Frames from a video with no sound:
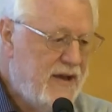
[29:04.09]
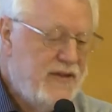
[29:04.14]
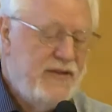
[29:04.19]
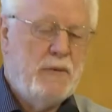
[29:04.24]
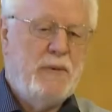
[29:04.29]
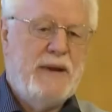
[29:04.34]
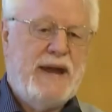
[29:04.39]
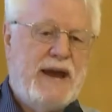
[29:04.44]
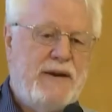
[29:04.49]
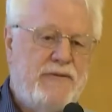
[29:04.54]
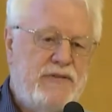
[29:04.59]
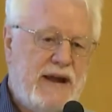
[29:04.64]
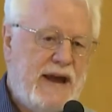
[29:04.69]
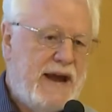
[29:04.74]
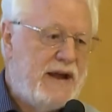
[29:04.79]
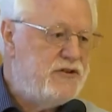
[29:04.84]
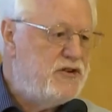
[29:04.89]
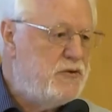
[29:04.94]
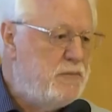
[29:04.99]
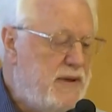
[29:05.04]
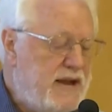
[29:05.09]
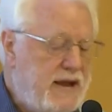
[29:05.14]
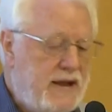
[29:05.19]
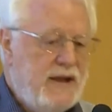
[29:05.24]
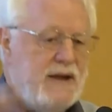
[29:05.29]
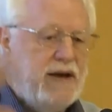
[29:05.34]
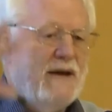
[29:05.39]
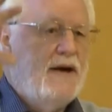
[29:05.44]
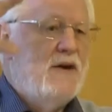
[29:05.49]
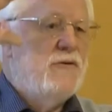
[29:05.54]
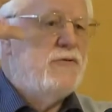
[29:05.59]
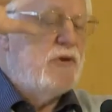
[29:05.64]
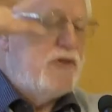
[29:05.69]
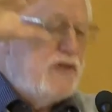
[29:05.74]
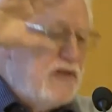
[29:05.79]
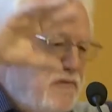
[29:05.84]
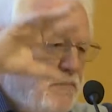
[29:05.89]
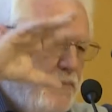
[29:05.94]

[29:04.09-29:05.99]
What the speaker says: than we ever had to be for those